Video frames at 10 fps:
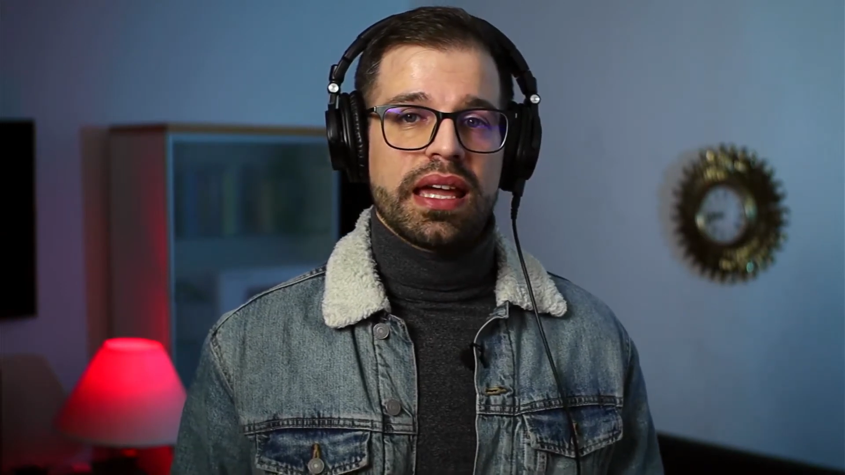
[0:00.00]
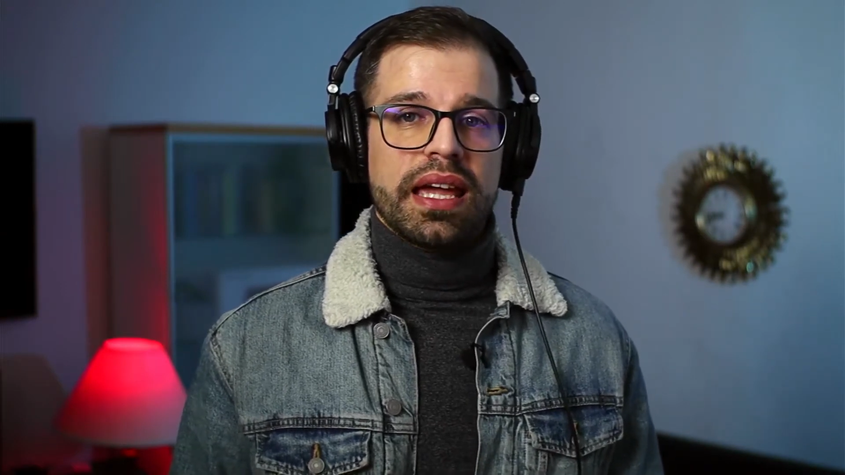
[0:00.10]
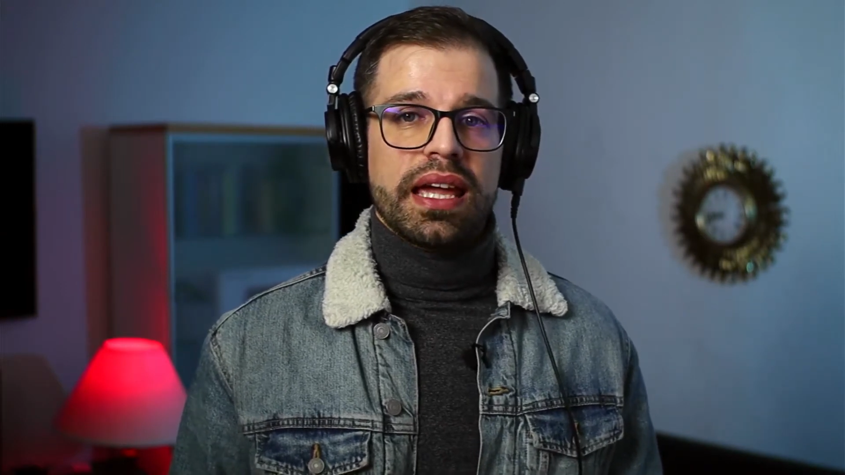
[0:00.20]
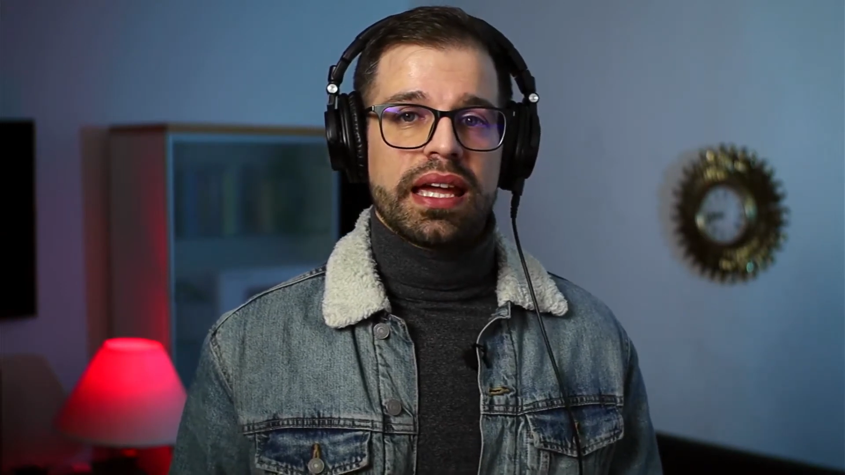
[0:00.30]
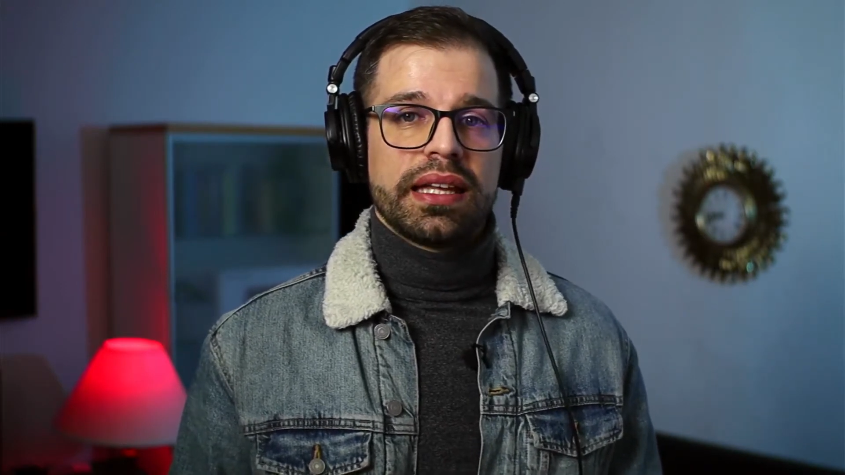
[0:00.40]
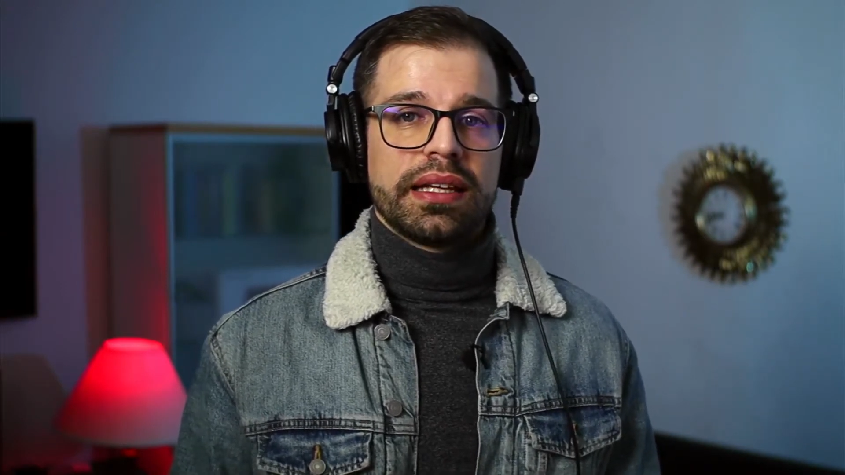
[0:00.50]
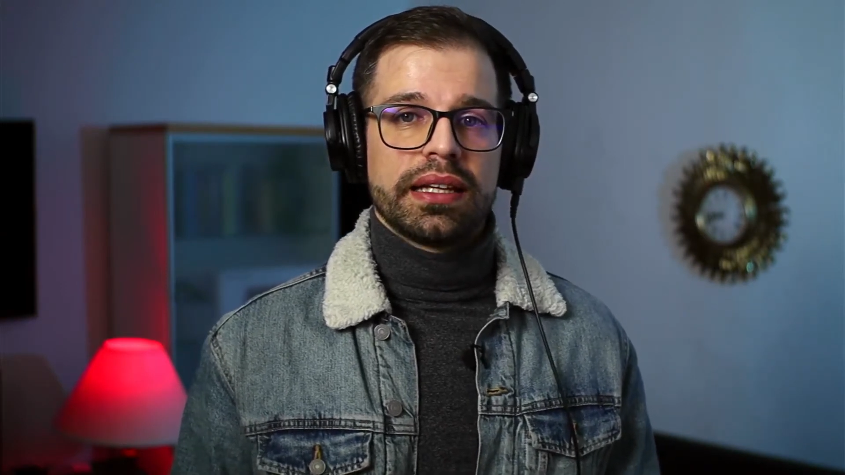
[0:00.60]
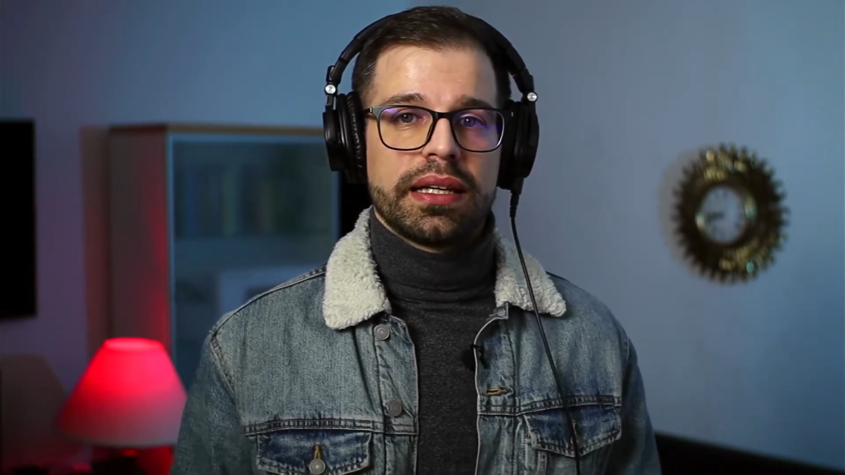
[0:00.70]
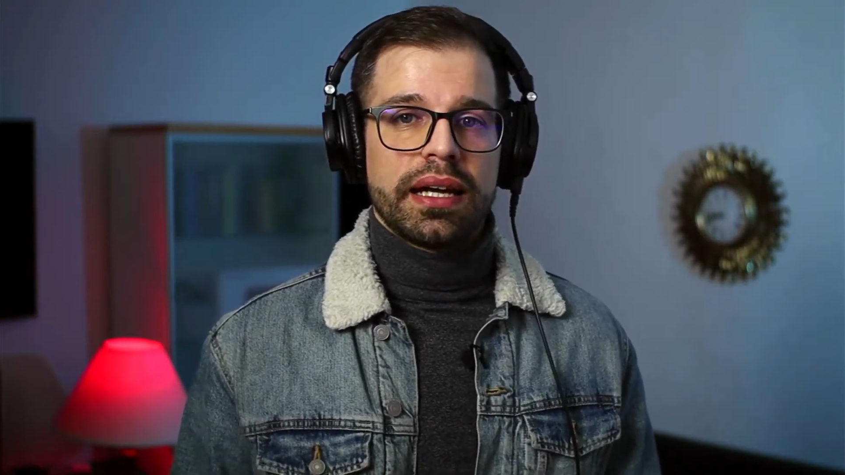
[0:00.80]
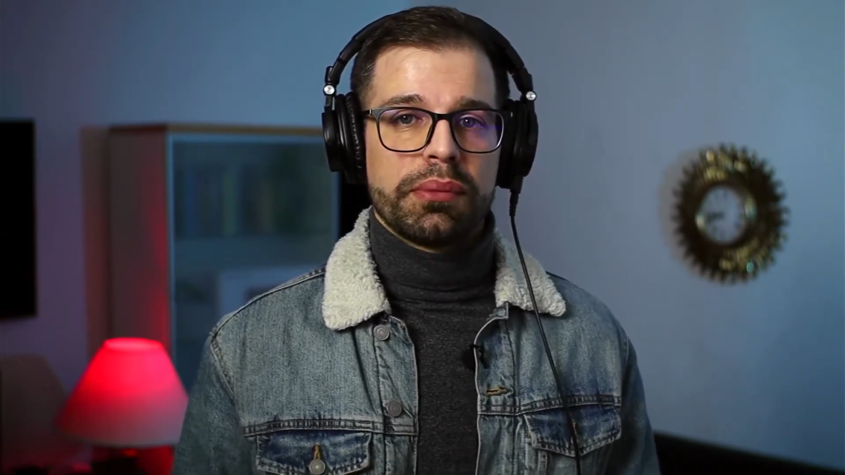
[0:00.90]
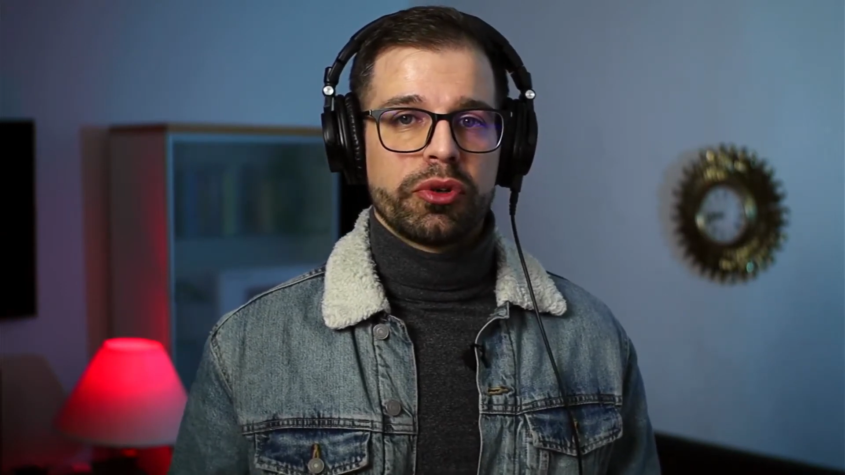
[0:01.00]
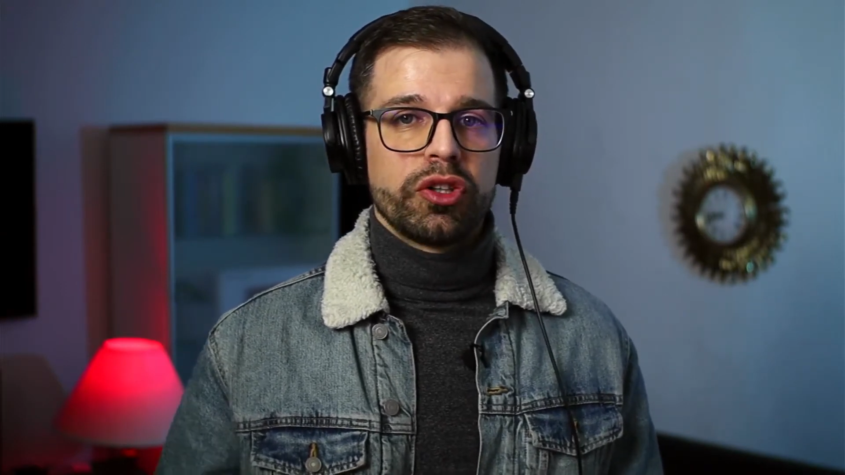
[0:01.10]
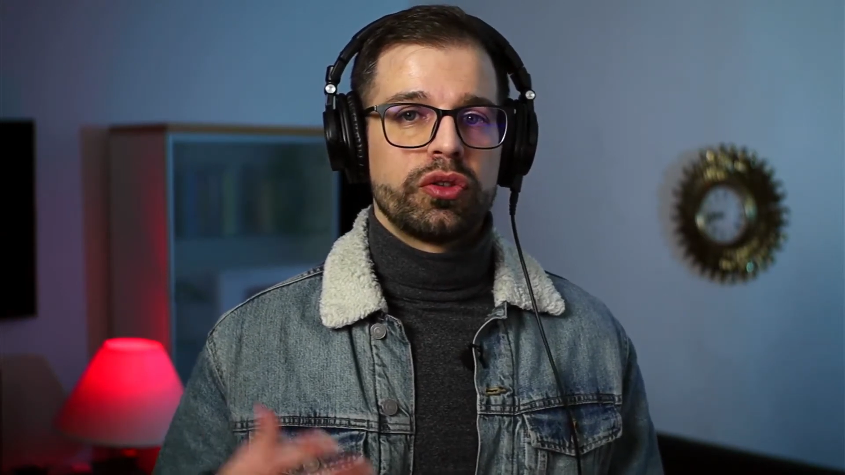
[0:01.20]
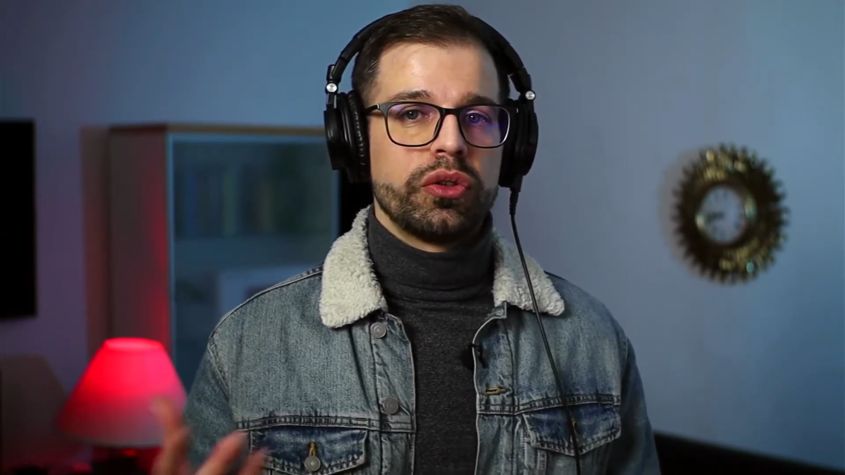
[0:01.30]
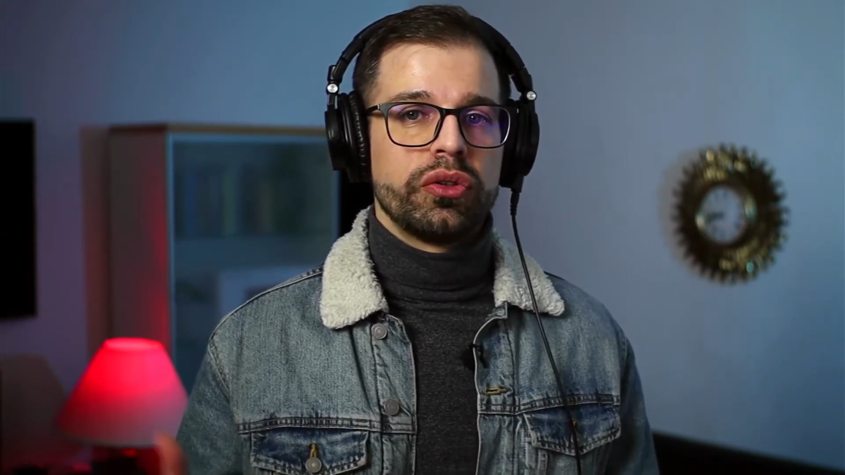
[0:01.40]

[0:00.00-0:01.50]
and I'm going to do